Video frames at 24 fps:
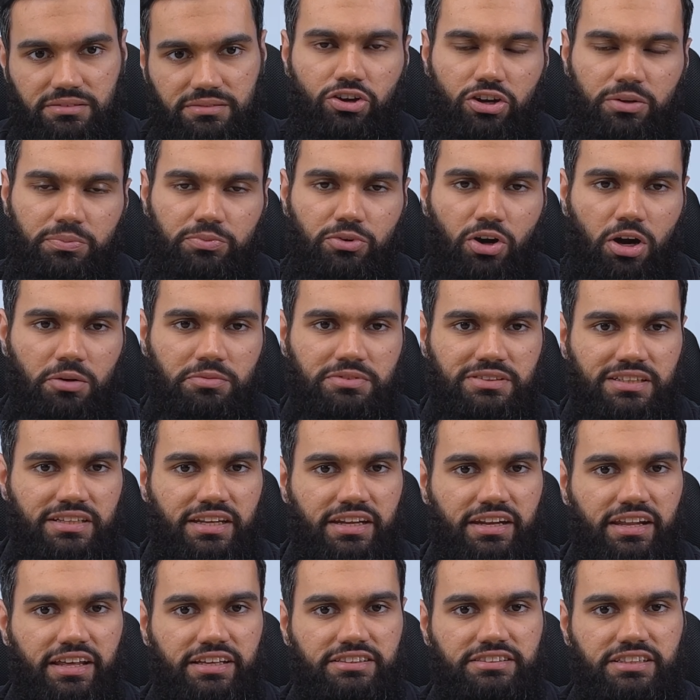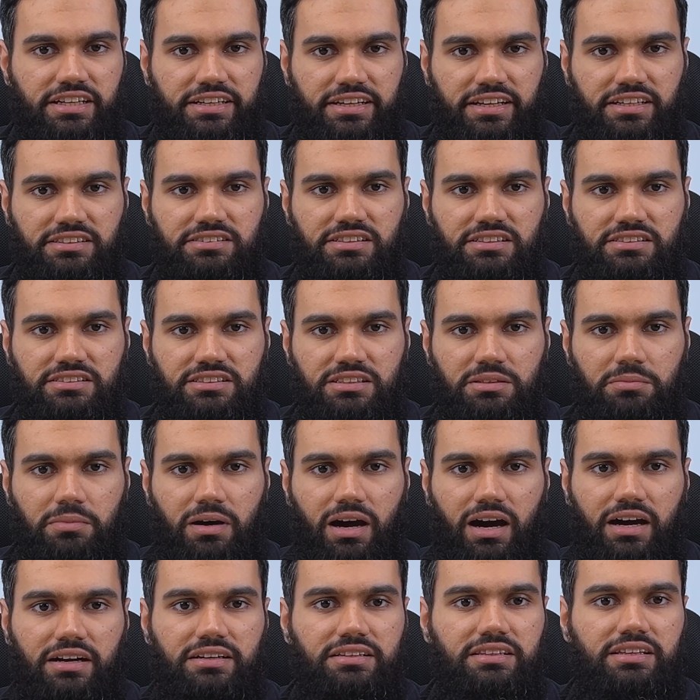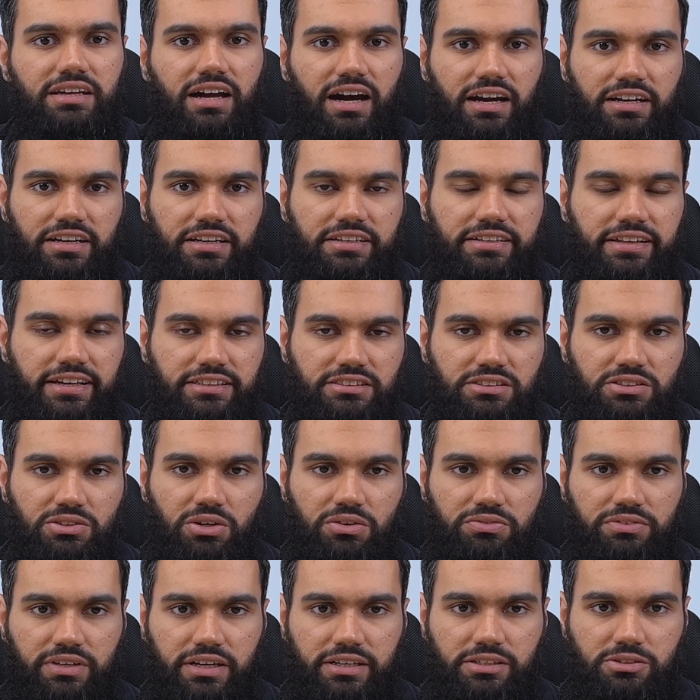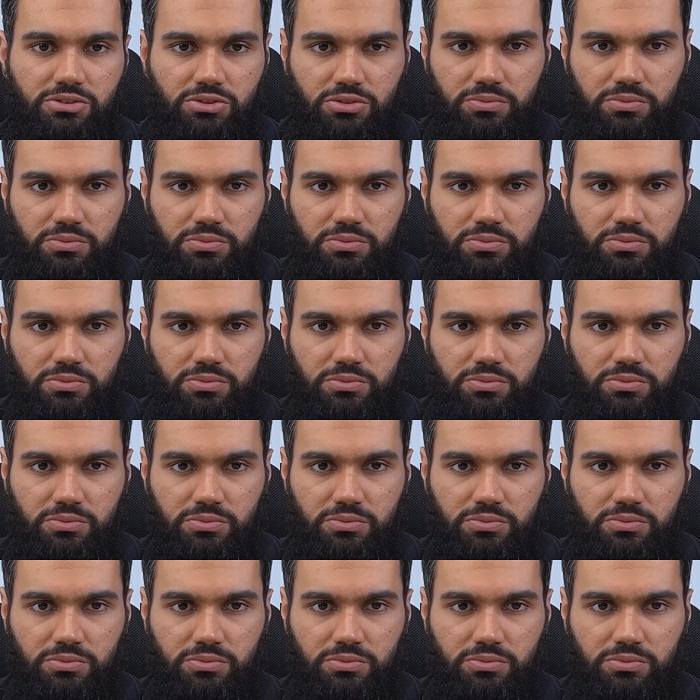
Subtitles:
Your prompts in an agentic system are the architecture of that